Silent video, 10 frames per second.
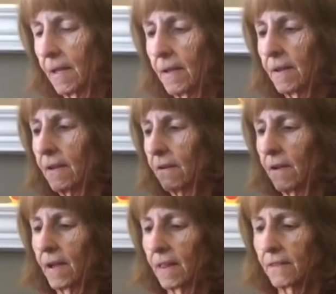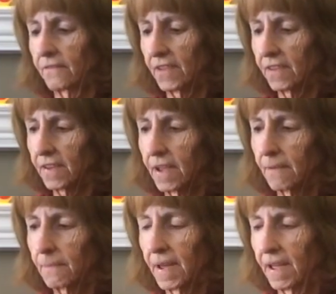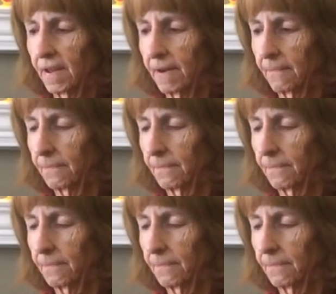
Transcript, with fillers: And Elephants Can Paint.